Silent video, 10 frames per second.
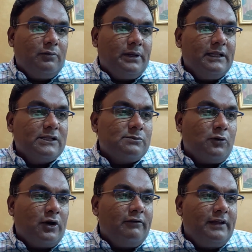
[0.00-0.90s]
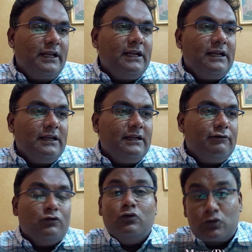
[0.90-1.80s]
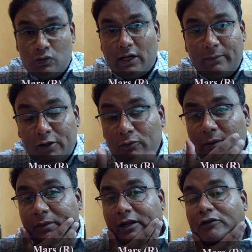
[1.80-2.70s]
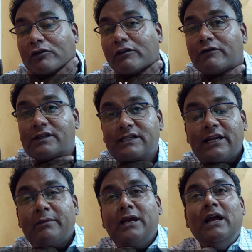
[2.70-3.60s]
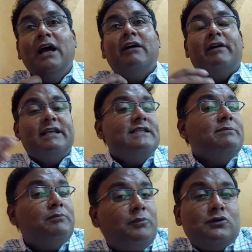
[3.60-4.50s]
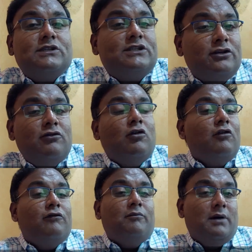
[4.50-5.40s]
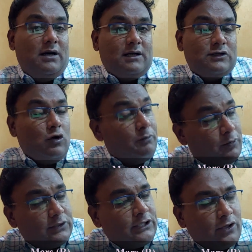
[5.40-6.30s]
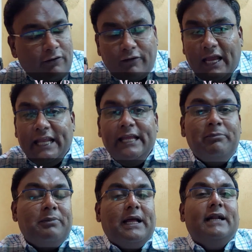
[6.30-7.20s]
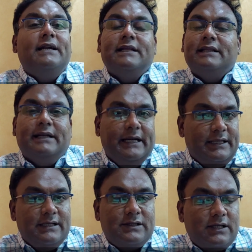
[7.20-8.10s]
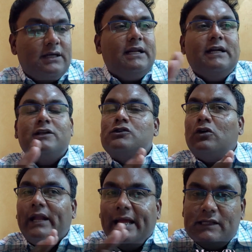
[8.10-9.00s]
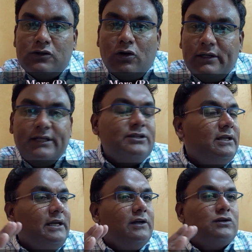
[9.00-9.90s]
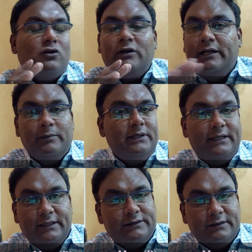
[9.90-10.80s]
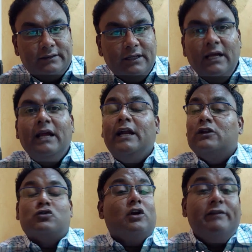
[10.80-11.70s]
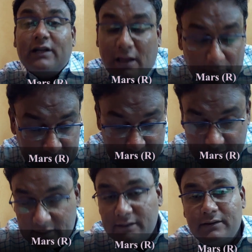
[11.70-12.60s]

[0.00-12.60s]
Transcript: bring this point very clearly for those who are coming to my video for the first time. When I say position of Mars or position of any planet in the natal chart, it is not exaltation, it is not debilitation, it is not even combust.